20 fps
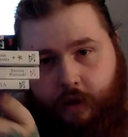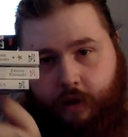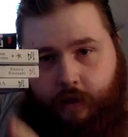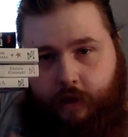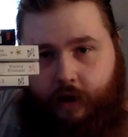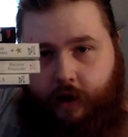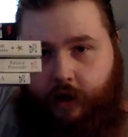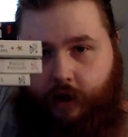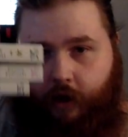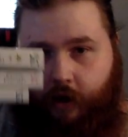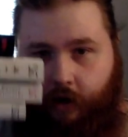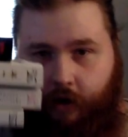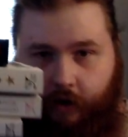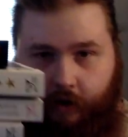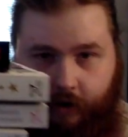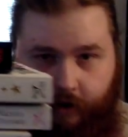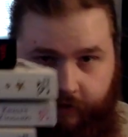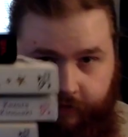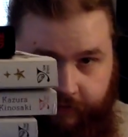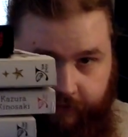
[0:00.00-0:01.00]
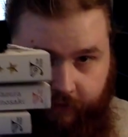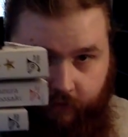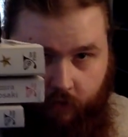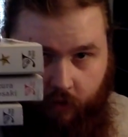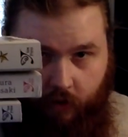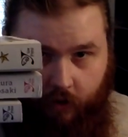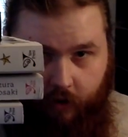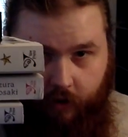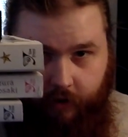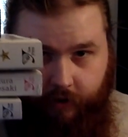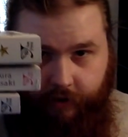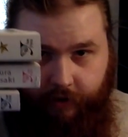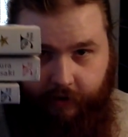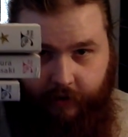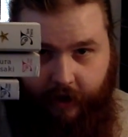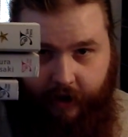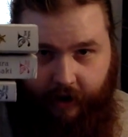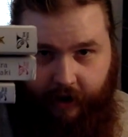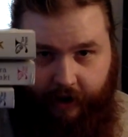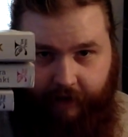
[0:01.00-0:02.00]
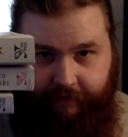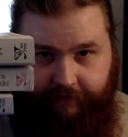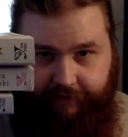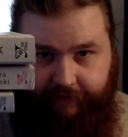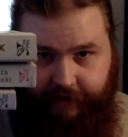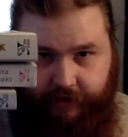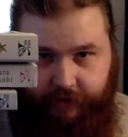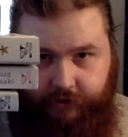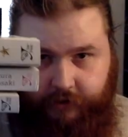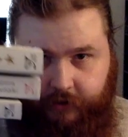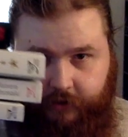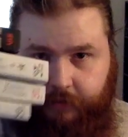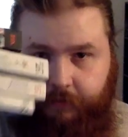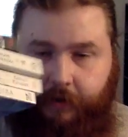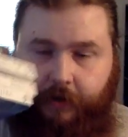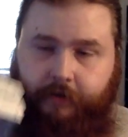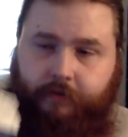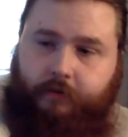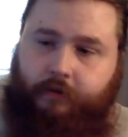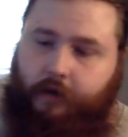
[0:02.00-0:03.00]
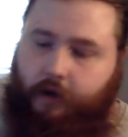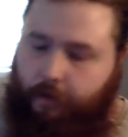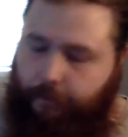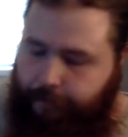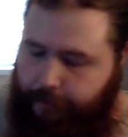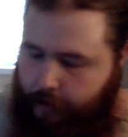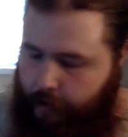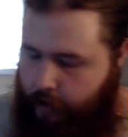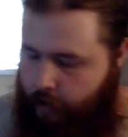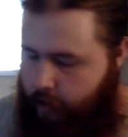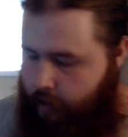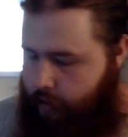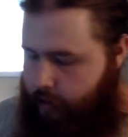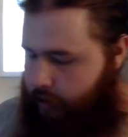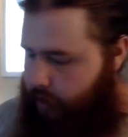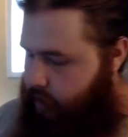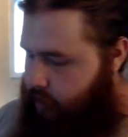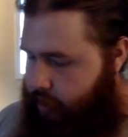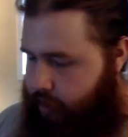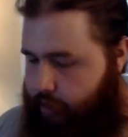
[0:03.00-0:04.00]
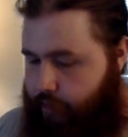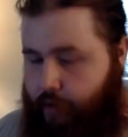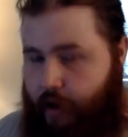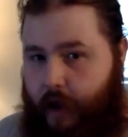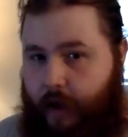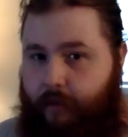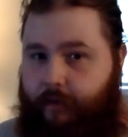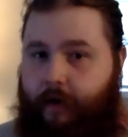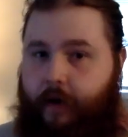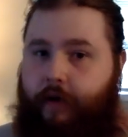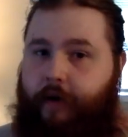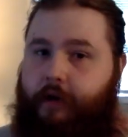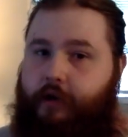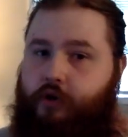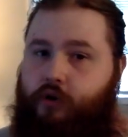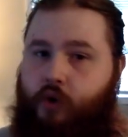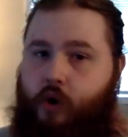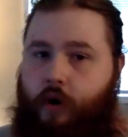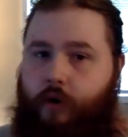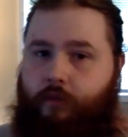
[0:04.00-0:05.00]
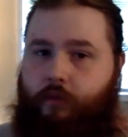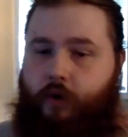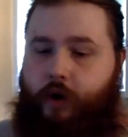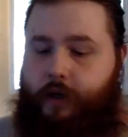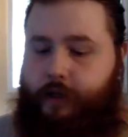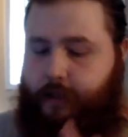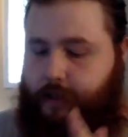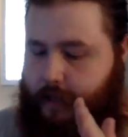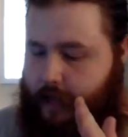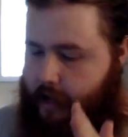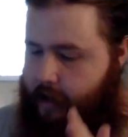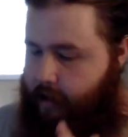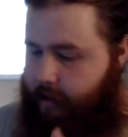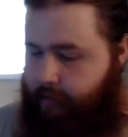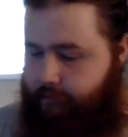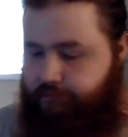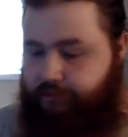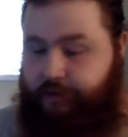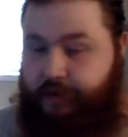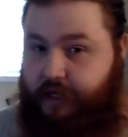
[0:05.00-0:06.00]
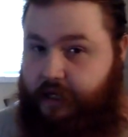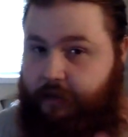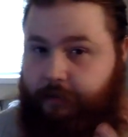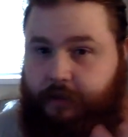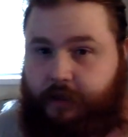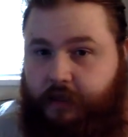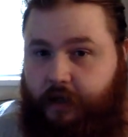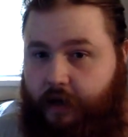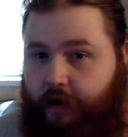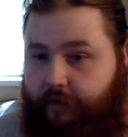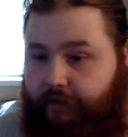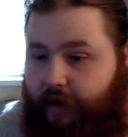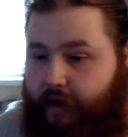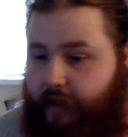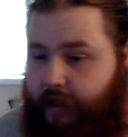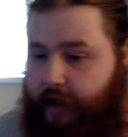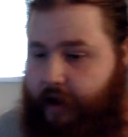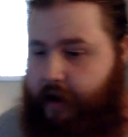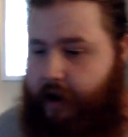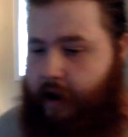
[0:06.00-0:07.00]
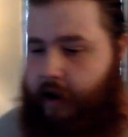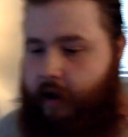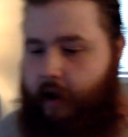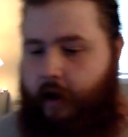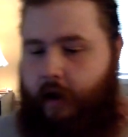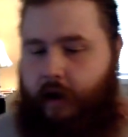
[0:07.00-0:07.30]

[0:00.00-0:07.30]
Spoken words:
the 4 that I finished this month. So 3 very short ones, and Demon Slayer finally ended.